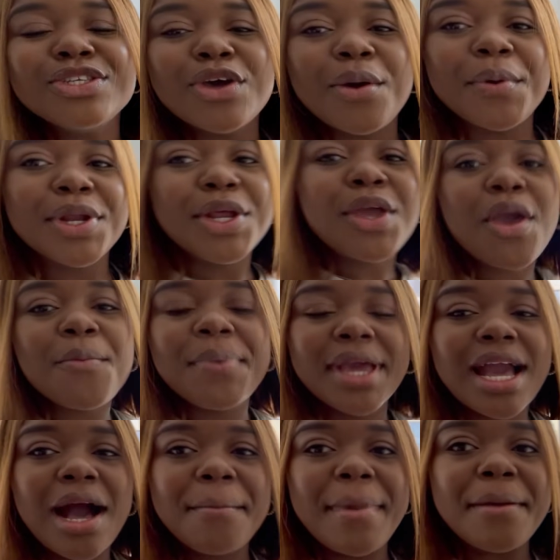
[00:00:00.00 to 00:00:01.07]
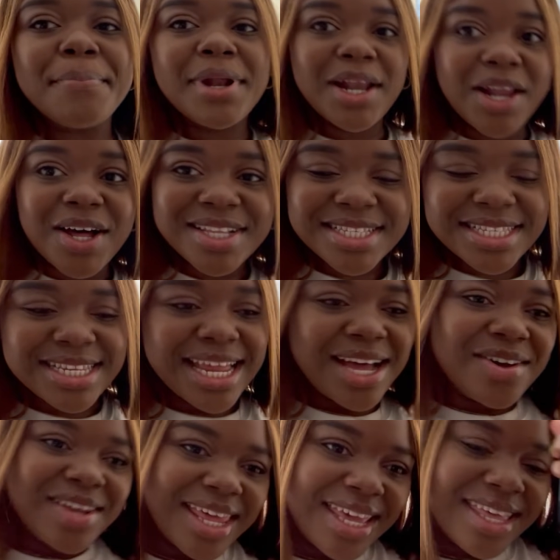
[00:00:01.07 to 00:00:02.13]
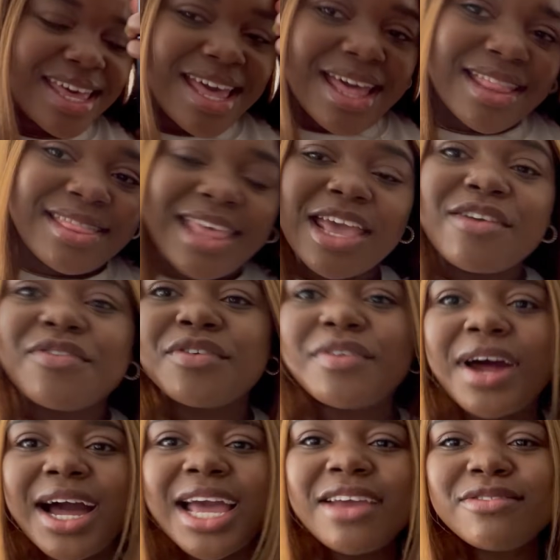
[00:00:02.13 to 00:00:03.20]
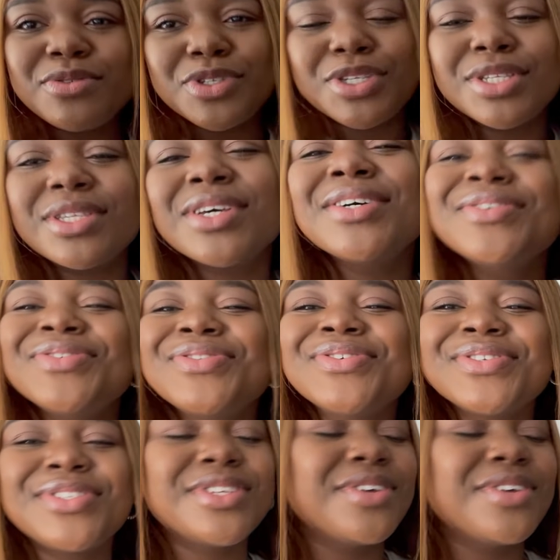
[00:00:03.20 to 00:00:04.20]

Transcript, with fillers: so i'm gonna go and pick up my plants now like they've arrived which is oh